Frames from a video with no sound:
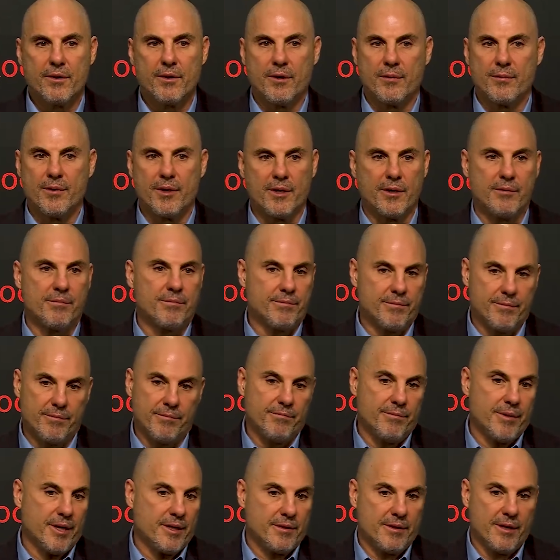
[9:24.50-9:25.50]
I mean,
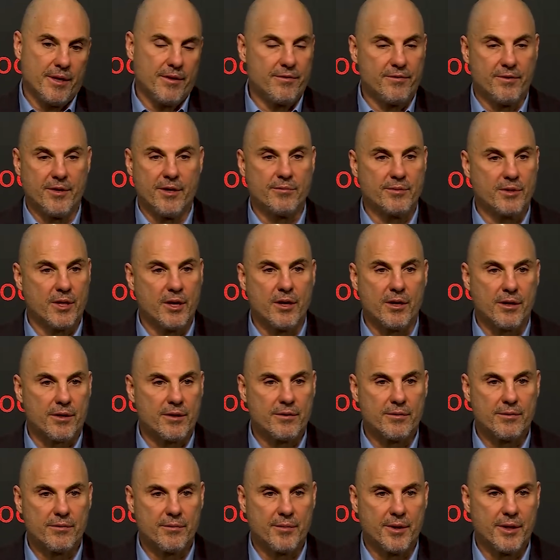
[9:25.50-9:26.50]
make the other team's
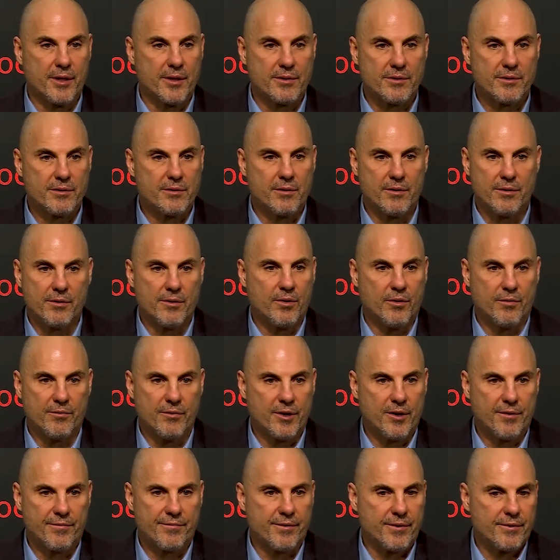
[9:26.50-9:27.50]
luck. I mean, it's no
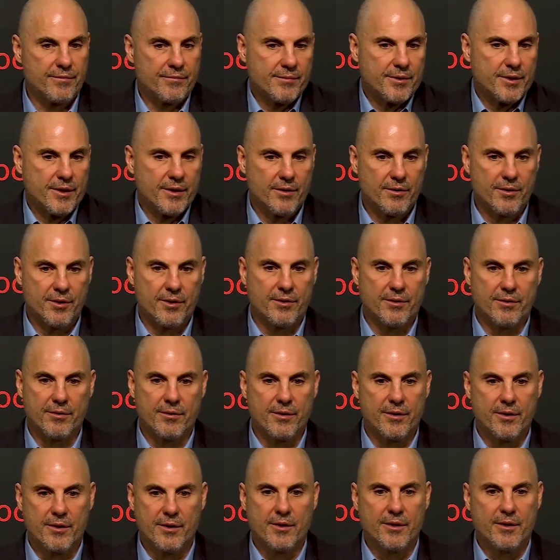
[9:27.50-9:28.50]
different. It